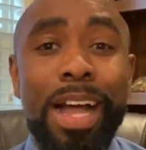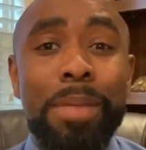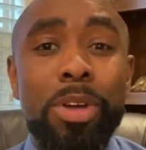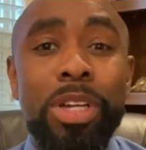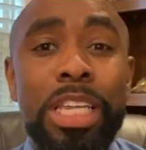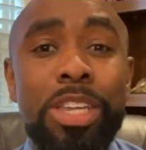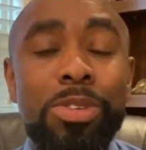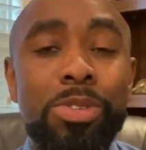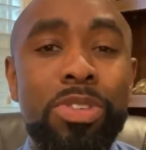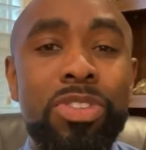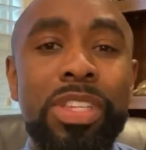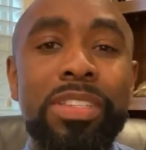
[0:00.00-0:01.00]
I'm going to
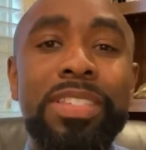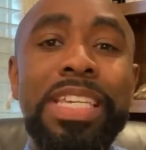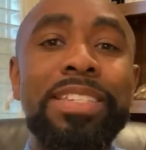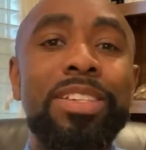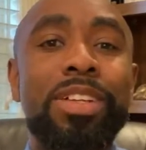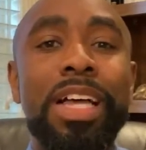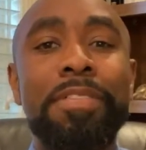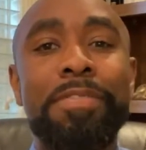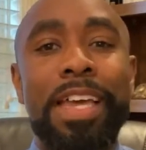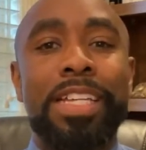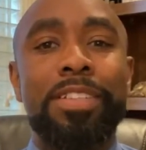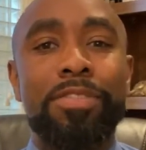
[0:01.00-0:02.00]
use seasonal
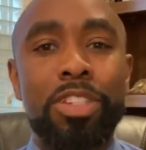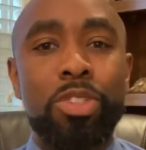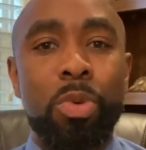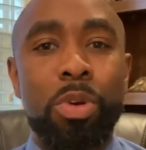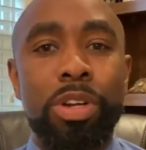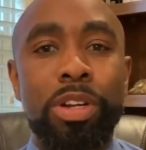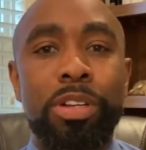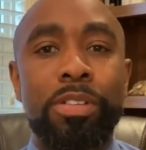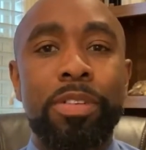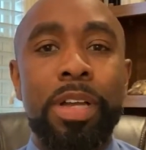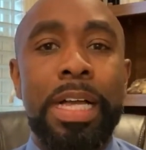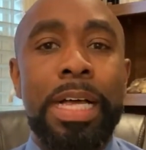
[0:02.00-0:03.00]
affective disorder,
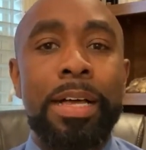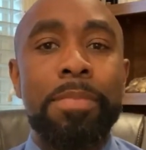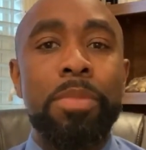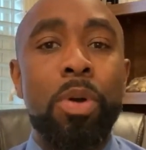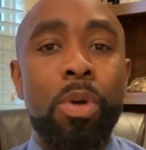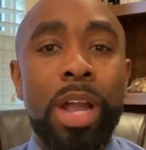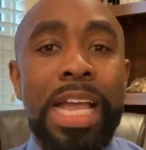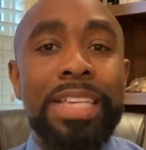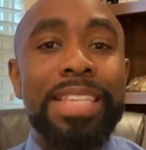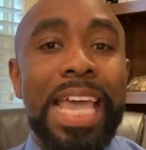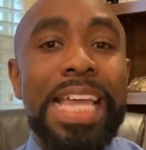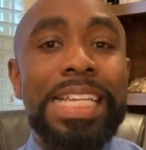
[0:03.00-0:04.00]
or
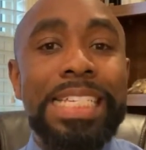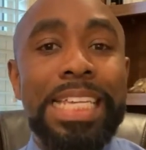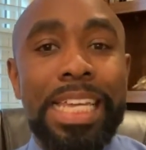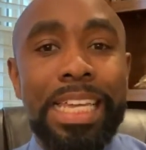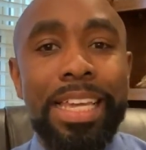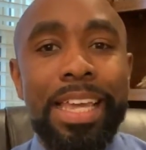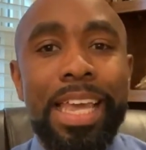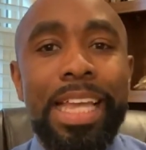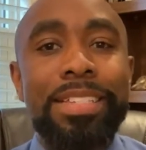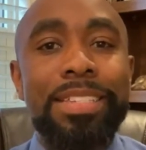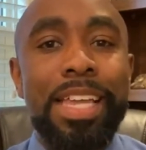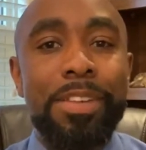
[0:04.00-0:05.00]
SAD,
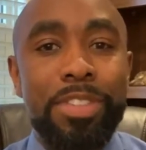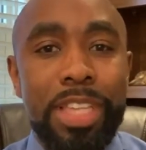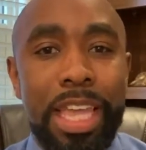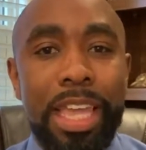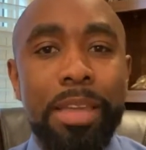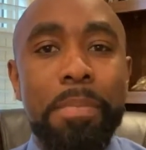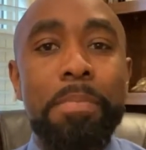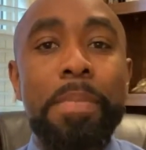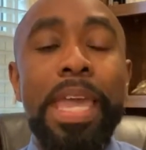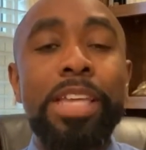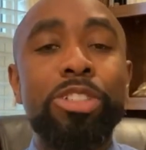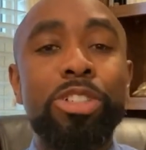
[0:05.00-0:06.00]
instead of saying
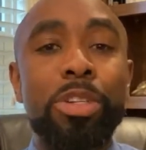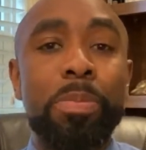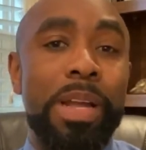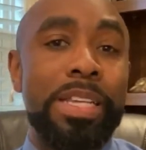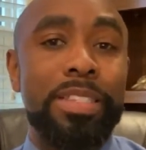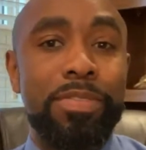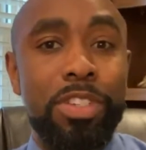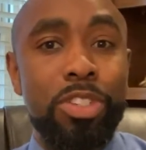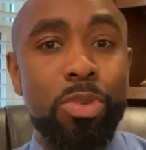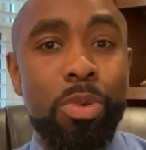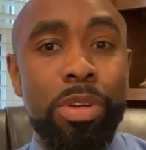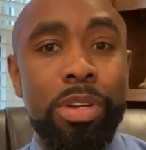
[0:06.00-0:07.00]
major depressive
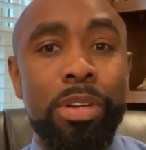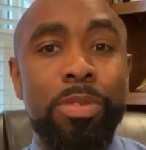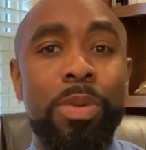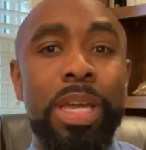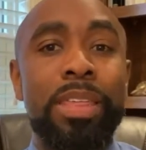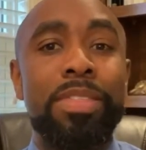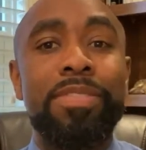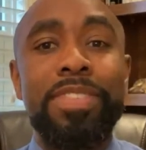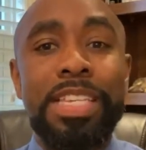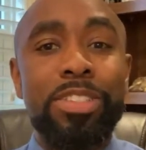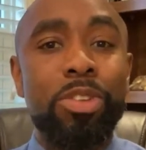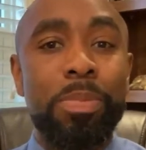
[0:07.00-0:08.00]
disorder with
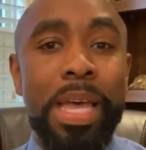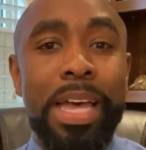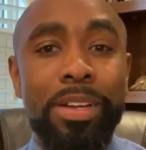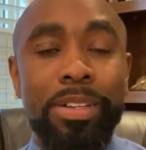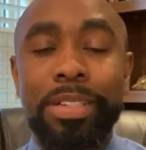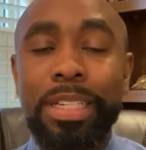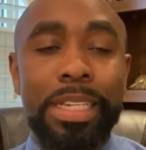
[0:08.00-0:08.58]
seasonal pattern,